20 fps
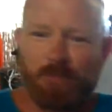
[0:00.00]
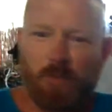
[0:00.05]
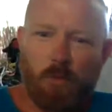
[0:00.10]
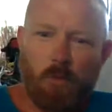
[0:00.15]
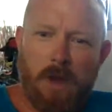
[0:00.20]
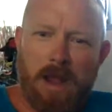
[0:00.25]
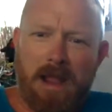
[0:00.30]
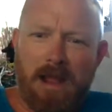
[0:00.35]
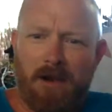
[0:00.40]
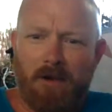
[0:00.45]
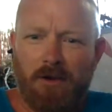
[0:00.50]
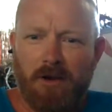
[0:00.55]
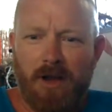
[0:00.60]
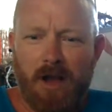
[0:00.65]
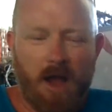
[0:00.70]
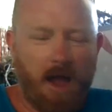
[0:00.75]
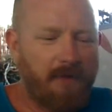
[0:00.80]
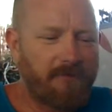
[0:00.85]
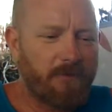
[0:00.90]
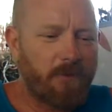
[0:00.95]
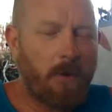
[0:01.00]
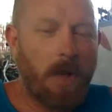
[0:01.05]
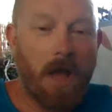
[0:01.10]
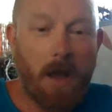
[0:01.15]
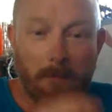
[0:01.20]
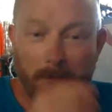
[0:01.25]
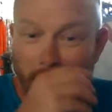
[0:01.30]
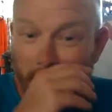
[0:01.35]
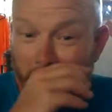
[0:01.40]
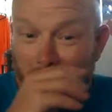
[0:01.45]
Wow,
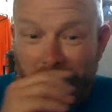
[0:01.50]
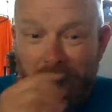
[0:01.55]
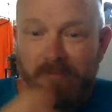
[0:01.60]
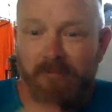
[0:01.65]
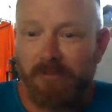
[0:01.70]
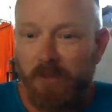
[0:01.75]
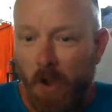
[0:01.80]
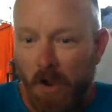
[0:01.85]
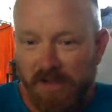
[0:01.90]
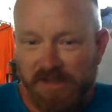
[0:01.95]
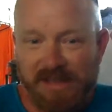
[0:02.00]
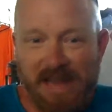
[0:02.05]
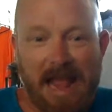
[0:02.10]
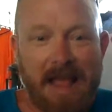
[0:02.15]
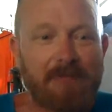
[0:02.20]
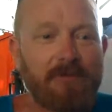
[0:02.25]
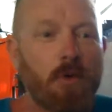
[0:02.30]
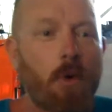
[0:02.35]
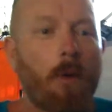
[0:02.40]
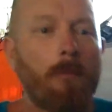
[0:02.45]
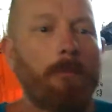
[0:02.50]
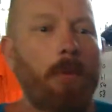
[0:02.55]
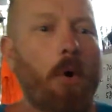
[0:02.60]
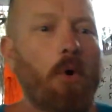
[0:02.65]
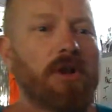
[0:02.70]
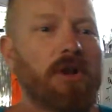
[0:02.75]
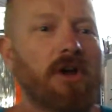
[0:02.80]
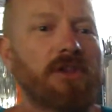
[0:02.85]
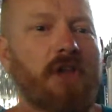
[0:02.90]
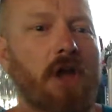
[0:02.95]
nice to have you on
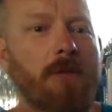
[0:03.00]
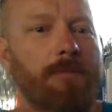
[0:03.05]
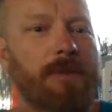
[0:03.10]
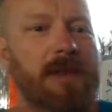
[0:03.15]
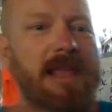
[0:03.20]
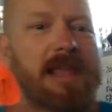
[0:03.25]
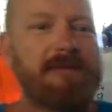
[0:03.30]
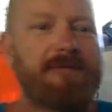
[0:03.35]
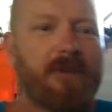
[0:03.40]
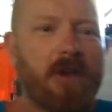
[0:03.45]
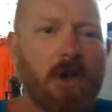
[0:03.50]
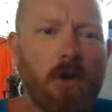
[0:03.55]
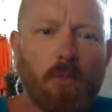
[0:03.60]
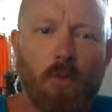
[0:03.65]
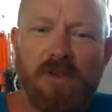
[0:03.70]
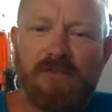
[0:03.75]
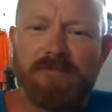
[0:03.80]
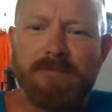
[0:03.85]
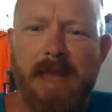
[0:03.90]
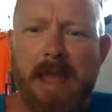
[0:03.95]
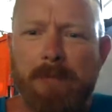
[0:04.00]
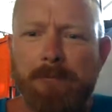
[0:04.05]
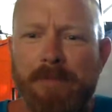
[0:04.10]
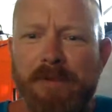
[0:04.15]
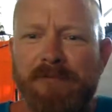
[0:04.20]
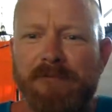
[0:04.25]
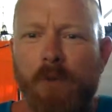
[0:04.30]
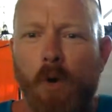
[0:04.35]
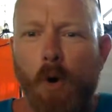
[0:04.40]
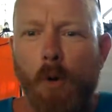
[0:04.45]
board. I don't believe we've met
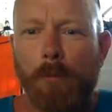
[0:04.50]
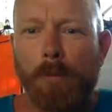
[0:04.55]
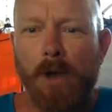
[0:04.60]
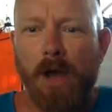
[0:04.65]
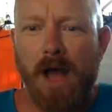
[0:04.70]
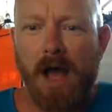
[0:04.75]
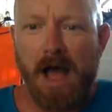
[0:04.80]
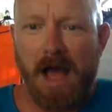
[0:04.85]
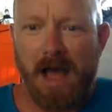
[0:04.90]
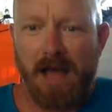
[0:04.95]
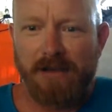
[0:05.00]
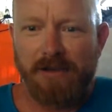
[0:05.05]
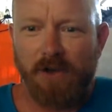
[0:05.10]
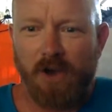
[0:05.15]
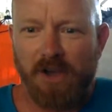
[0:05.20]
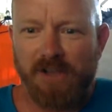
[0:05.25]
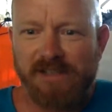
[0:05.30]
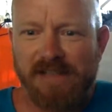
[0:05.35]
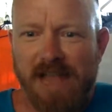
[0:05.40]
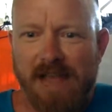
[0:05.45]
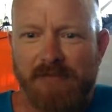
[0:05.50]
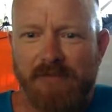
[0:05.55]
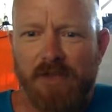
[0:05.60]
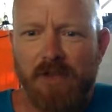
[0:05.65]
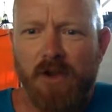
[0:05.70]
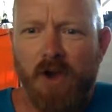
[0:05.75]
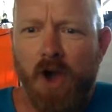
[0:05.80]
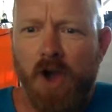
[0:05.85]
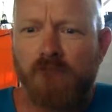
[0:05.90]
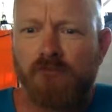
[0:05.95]
before, but nice to have
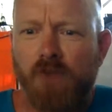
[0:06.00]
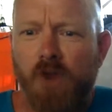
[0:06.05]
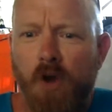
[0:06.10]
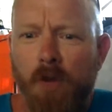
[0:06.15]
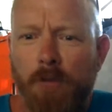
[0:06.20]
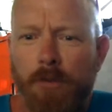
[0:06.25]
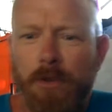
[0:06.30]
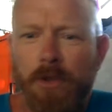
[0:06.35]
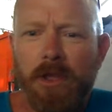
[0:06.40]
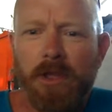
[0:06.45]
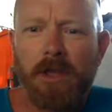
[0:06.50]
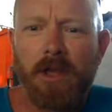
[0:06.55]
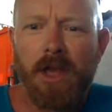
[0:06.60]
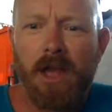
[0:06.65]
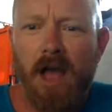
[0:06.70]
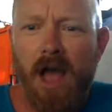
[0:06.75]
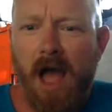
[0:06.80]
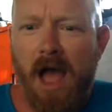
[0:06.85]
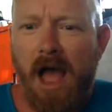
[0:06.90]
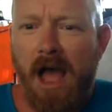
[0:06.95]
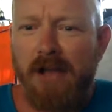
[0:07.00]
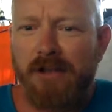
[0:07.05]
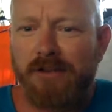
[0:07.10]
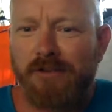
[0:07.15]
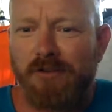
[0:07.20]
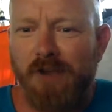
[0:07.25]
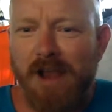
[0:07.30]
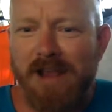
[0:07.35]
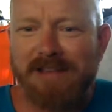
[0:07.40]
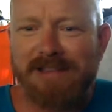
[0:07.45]
you. Hi, Rob.
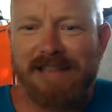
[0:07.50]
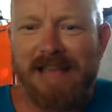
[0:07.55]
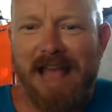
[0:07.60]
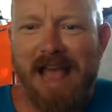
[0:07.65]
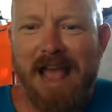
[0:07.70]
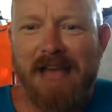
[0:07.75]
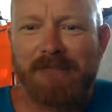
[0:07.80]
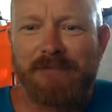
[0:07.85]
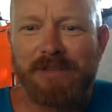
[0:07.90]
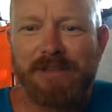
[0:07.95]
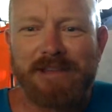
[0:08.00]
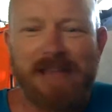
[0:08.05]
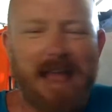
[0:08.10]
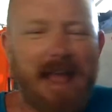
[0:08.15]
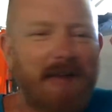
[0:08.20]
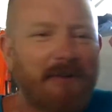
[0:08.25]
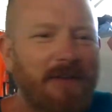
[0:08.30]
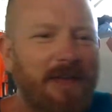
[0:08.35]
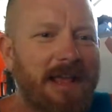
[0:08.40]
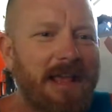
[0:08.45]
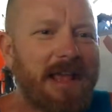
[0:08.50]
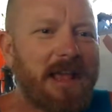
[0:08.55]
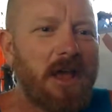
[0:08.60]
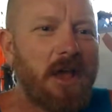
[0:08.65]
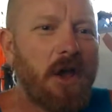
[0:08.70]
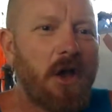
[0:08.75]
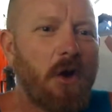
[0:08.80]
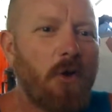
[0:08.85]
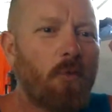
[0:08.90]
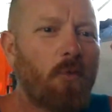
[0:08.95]
Great to have you down here
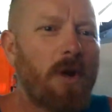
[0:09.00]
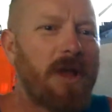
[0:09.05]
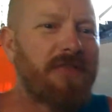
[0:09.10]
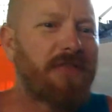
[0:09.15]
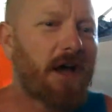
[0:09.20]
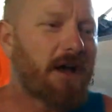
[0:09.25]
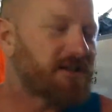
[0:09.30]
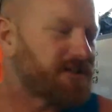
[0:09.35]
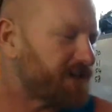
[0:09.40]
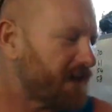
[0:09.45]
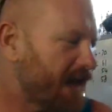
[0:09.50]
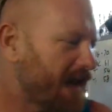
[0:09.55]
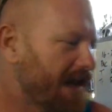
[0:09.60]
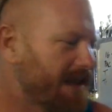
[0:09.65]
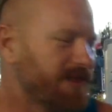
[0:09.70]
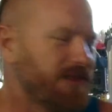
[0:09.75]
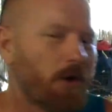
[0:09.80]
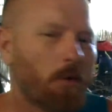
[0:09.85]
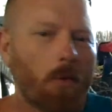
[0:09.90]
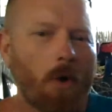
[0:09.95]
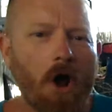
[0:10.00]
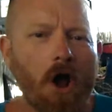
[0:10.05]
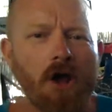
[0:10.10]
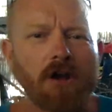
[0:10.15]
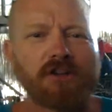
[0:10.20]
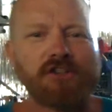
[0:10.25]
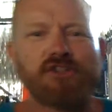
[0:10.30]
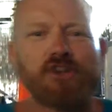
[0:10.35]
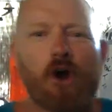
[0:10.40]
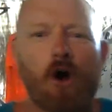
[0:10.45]
with us in the
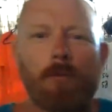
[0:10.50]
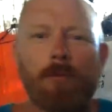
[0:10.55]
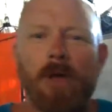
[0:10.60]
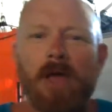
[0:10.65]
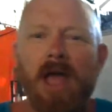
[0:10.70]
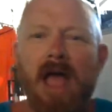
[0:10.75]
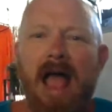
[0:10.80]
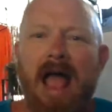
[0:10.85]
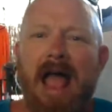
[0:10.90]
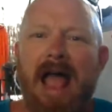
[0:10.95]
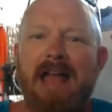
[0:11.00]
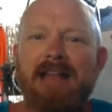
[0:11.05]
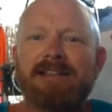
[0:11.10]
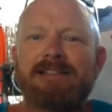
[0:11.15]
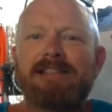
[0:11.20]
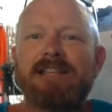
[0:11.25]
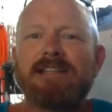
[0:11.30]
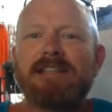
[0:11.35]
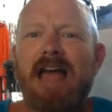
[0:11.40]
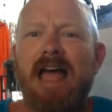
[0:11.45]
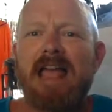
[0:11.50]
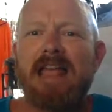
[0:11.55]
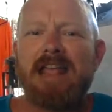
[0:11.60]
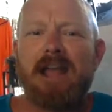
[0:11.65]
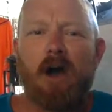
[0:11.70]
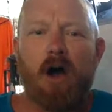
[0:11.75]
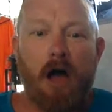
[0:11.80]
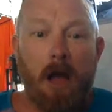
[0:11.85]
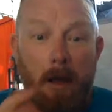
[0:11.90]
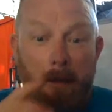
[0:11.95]
workshop. And
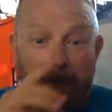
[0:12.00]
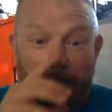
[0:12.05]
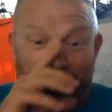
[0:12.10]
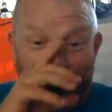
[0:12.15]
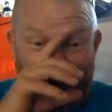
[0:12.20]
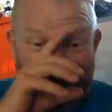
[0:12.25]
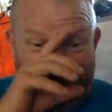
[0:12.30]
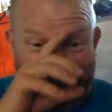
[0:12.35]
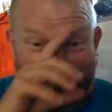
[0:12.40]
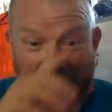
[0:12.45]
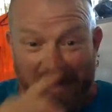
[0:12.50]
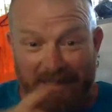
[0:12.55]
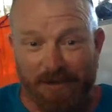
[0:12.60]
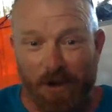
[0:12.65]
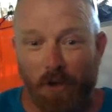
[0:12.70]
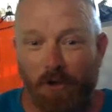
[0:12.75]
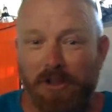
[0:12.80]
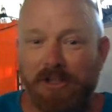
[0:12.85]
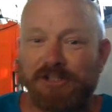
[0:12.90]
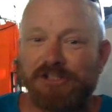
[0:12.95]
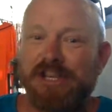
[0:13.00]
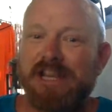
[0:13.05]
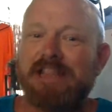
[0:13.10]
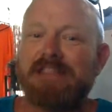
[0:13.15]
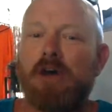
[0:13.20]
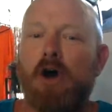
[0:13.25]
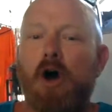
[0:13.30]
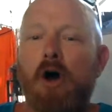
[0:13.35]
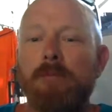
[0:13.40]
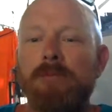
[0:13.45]
today, the
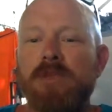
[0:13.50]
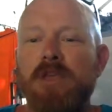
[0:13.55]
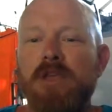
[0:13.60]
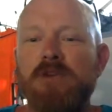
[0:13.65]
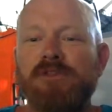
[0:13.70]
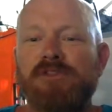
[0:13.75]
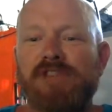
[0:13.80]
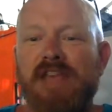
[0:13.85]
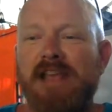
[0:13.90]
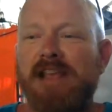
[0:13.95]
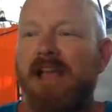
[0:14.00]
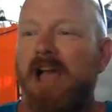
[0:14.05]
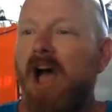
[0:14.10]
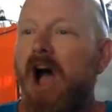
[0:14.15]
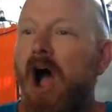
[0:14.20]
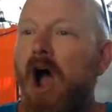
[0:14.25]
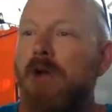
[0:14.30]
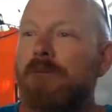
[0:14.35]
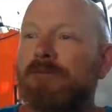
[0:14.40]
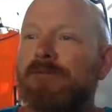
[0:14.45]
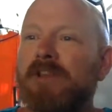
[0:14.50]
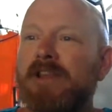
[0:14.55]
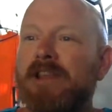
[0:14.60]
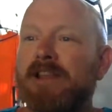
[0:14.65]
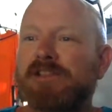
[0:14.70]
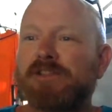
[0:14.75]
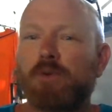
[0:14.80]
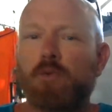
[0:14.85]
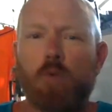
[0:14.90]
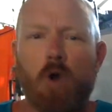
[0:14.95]
technology that I'm using, hopefully
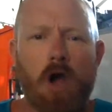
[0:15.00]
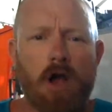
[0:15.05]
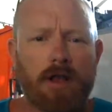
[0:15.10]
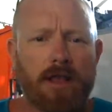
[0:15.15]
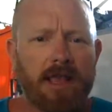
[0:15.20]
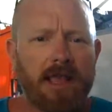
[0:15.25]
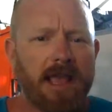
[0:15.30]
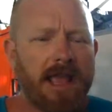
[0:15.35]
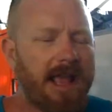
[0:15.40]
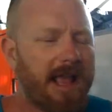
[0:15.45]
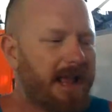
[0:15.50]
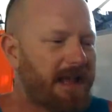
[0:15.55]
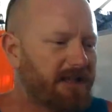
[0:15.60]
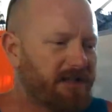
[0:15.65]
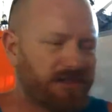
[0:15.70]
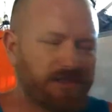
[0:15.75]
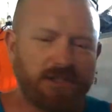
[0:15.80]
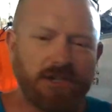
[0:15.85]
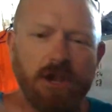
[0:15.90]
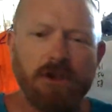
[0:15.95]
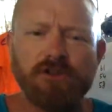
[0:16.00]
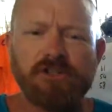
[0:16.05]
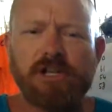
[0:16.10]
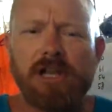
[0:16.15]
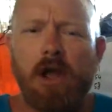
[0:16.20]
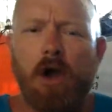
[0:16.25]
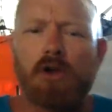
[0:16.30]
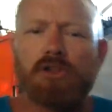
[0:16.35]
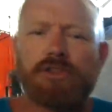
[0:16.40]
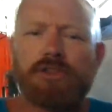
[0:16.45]
this will work, is
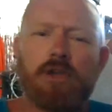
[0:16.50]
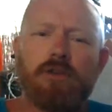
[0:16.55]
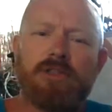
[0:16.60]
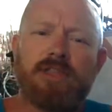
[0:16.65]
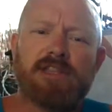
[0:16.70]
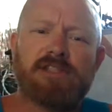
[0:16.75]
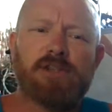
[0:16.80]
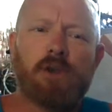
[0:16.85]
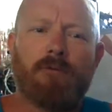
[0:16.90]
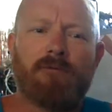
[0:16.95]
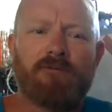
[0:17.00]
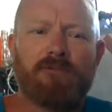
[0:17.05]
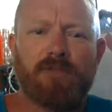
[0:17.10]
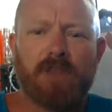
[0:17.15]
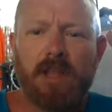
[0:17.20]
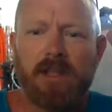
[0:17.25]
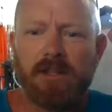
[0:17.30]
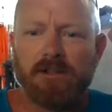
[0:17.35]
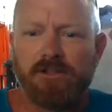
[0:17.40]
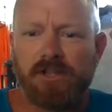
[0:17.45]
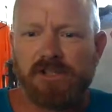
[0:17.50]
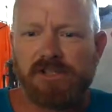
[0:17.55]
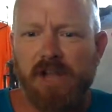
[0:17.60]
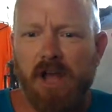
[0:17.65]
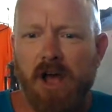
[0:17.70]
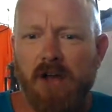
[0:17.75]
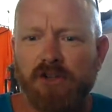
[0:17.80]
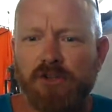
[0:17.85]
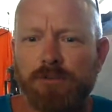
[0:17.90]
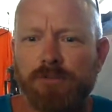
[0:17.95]
usually I do this off just
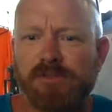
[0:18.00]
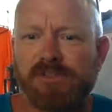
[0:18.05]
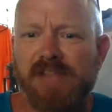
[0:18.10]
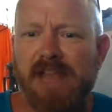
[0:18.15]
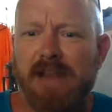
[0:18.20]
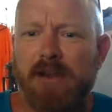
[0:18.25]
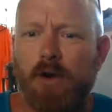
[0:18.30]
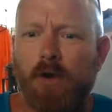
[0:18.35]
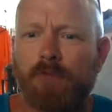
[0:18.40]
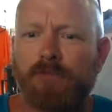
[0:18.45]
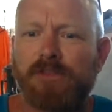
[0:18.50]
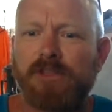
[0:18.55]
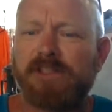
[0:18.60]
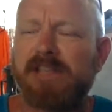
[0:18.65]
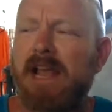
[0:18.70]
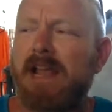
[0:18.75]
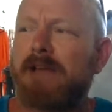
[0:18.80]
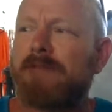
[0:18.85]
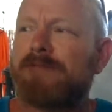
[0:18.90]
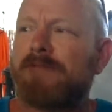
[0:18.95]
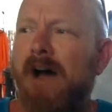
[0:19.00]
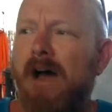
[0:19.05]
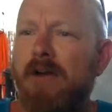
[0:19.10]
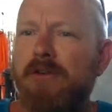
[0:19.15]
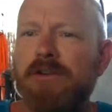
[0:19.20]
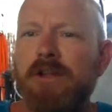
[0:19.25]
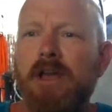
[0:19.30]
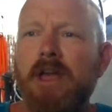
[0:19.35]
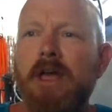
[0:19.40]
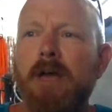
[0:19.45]
100% off the
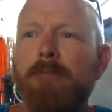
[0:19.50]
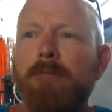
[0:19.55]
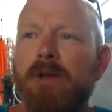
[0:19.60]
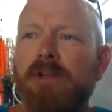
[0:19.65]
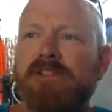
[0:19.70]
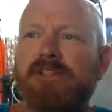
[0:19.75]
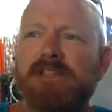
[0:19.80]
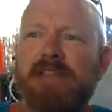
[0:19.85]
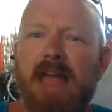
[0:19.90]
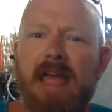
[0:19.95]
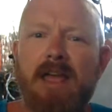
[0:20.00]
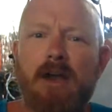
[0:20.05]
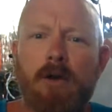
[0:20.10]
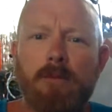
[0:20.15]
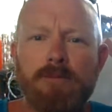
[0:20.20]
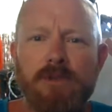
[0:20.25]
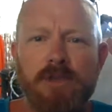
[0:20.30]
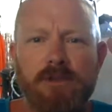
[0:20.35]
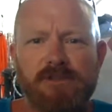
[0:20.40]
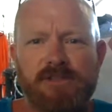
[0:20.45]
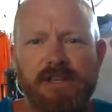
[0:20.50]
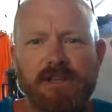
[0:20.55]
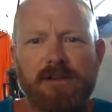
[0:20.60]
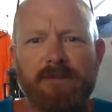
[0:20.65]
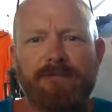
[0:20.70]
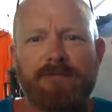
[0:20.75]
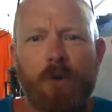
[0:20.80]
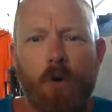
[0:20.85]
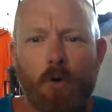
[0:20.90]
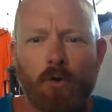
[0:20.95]
telephone, but today I'm using the
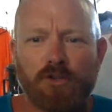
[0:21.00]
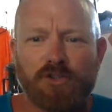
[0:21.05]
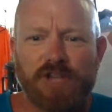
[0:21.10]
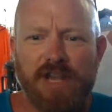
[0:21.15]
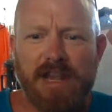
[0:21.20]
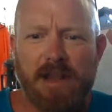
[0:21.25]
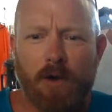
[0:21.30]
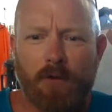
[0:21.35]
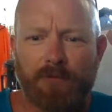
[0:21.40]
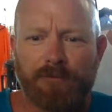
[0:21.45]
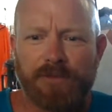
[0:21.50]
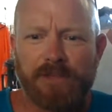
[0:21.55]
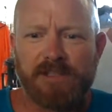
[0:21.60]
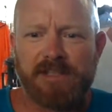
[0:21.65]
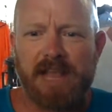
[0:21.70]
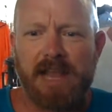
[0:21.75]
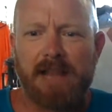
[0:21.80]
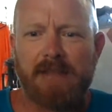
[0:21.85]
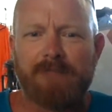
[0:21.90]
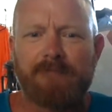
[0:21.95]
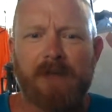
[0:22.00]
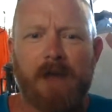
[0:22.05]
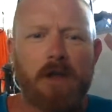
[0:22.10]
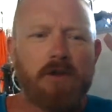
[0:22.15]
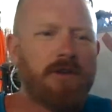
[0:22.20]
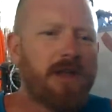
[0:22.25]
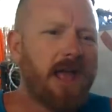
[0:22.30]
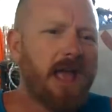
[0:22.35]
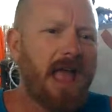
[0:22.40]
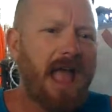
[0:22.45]
4G off the
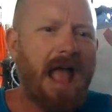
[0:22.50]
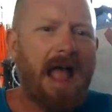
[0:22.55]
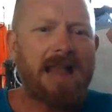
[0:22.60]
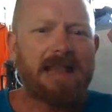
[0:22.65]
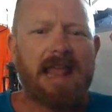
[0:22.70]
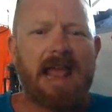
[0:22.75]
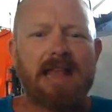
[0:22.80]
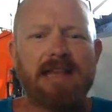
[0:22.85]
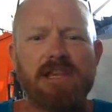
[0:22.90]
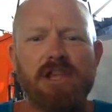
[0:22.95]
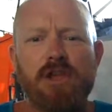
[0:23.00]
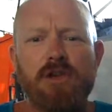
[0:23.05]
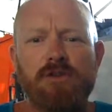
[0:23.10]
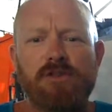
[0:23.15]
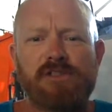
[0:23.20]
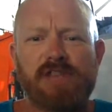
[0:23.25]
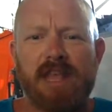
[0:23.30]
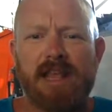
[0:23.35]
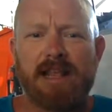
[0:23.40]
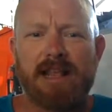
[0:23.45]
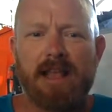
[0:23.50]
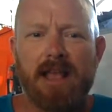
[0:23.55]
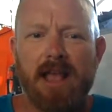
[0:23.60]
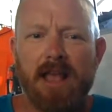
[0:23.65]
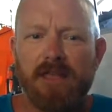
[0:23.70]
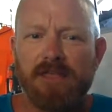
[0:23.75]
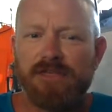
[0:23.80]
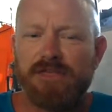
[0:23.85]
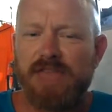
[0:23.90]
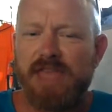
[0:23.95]
telephone and then using
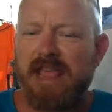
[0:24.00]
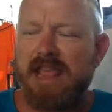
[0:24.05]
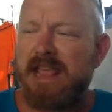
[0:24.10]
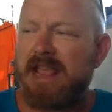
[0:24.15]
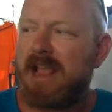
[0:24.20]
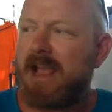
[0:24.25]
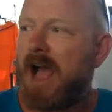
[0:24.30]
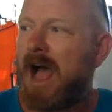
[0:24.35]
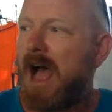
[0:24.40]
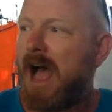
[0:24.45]
the